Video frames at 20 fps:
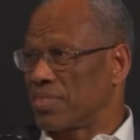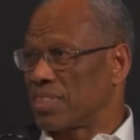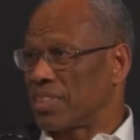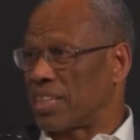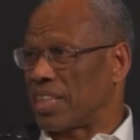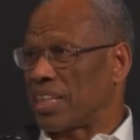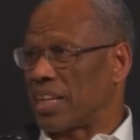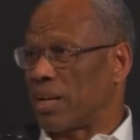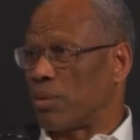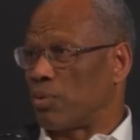
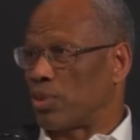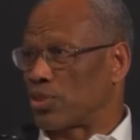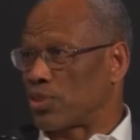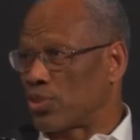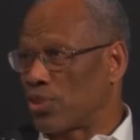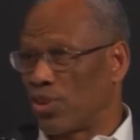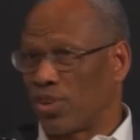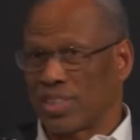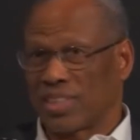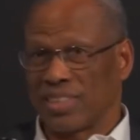that I was
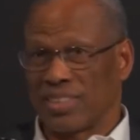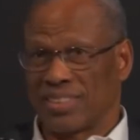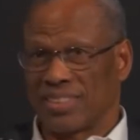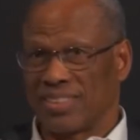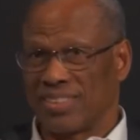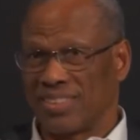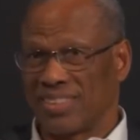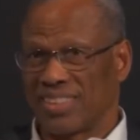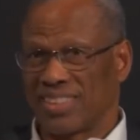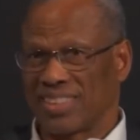talking
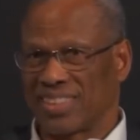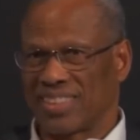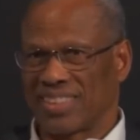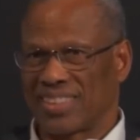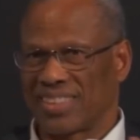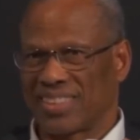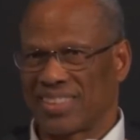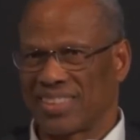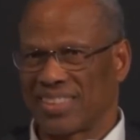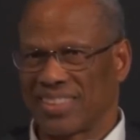to, because
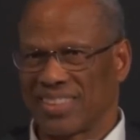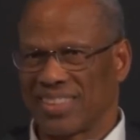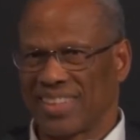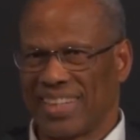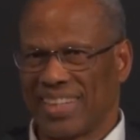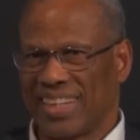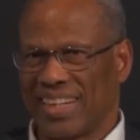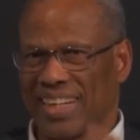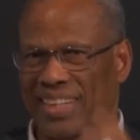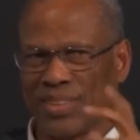it's,
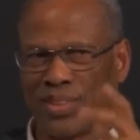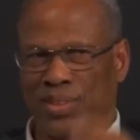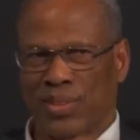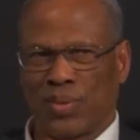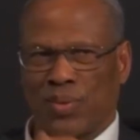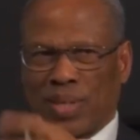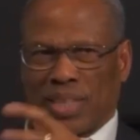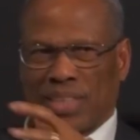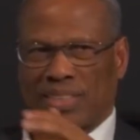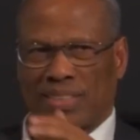I don't know
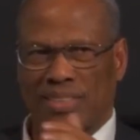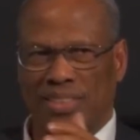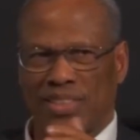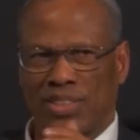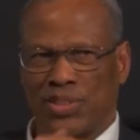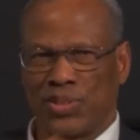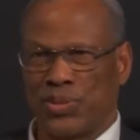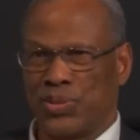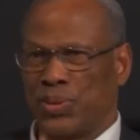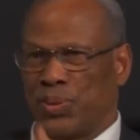what
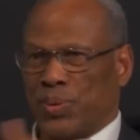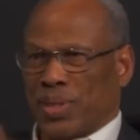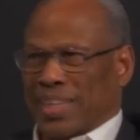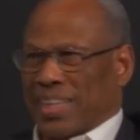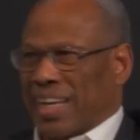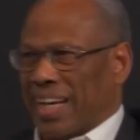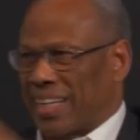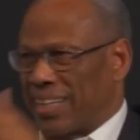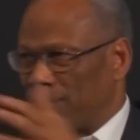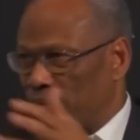you do with
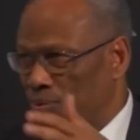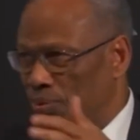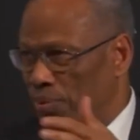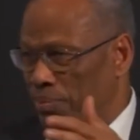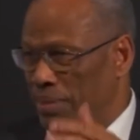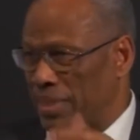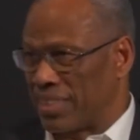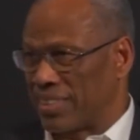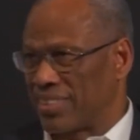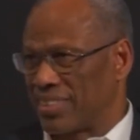that
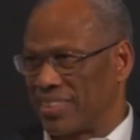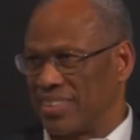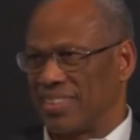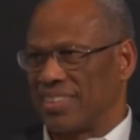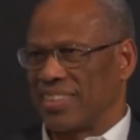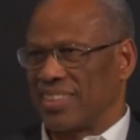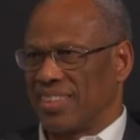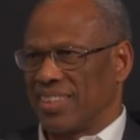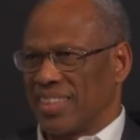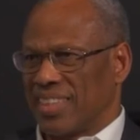information
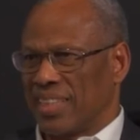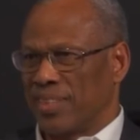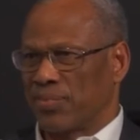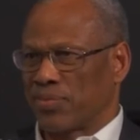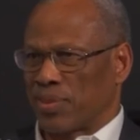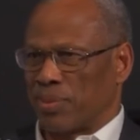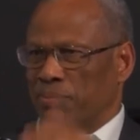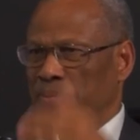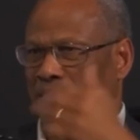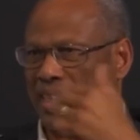if
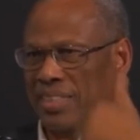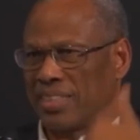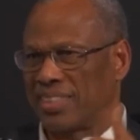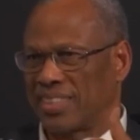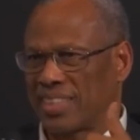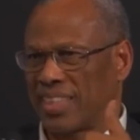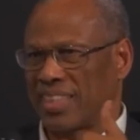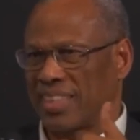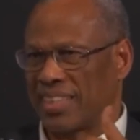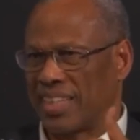somebody
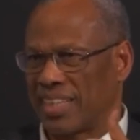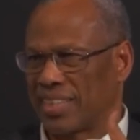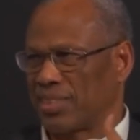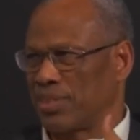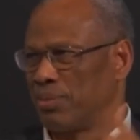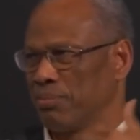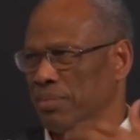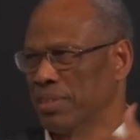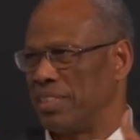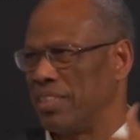said that
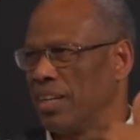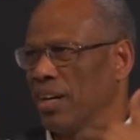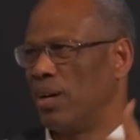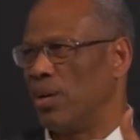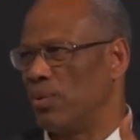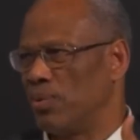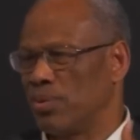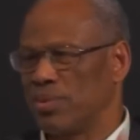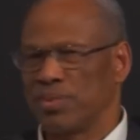to me now.